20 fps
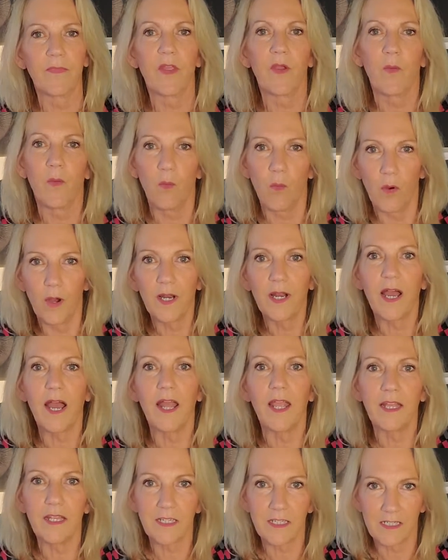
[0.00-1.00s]
what
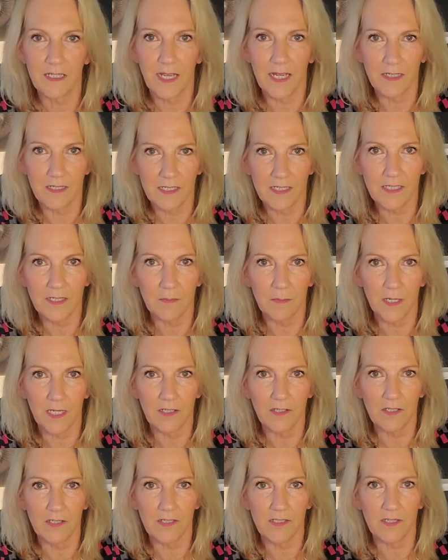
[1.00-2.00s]
I anticipate
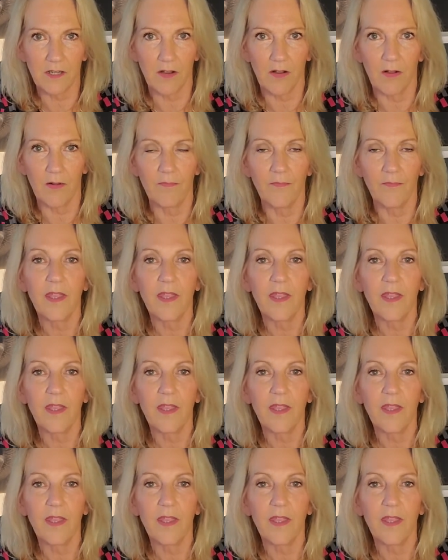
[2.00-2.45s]
to sell.